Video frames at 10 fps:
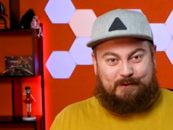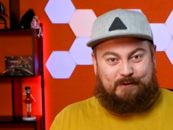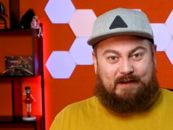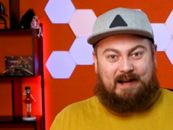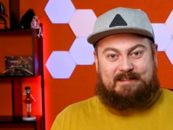
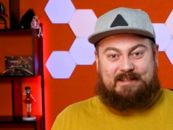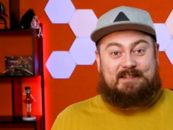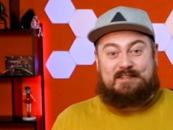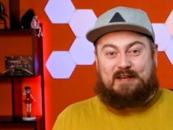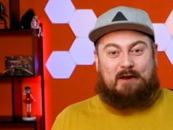to that
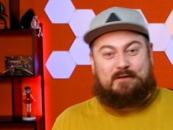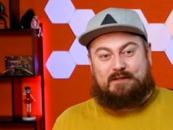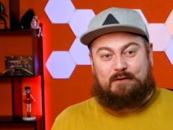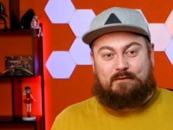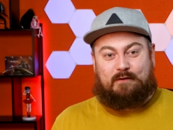
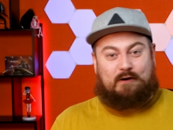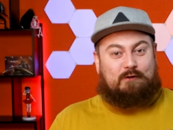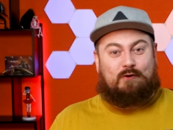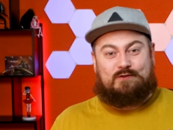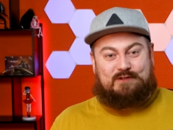conservative,
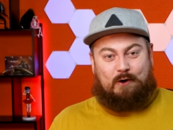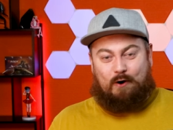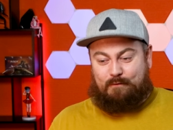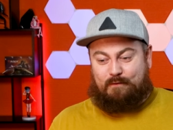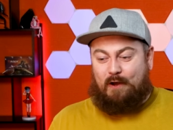closed
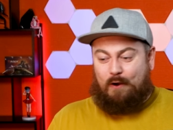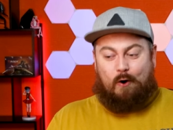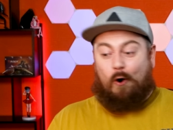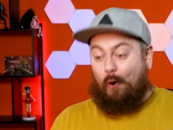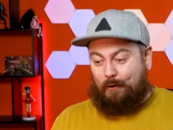off,
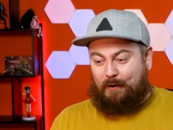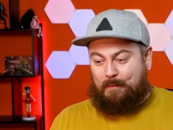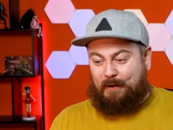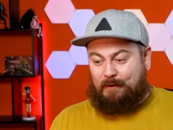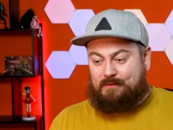honour
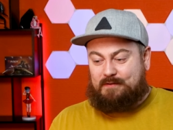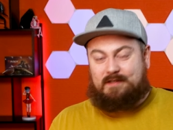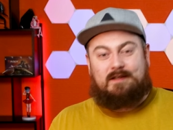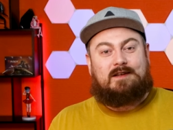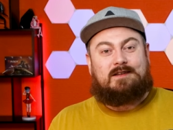bound
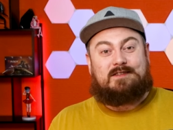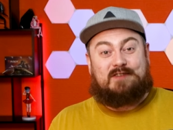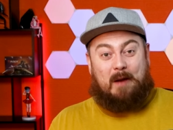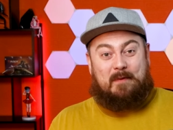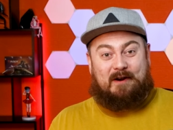
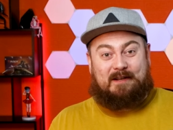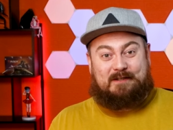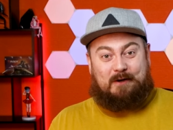samurai